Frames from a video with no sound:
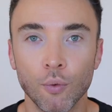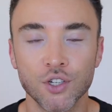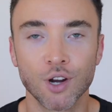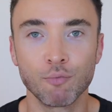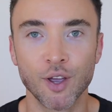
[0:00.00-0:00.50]
we
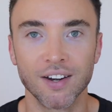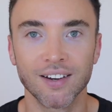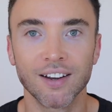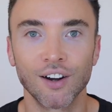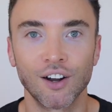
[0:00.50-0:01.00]
jump in,
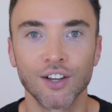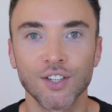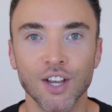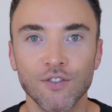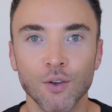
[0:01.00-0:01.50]
can I ask
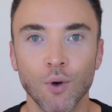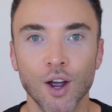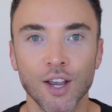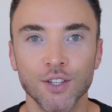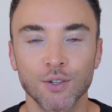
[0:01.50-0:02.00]
that if you're
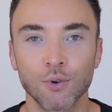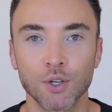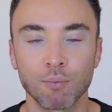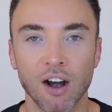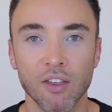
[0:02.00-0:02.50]
working
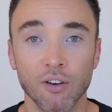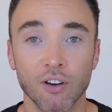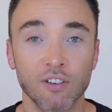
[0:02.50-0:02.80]
towards your marathon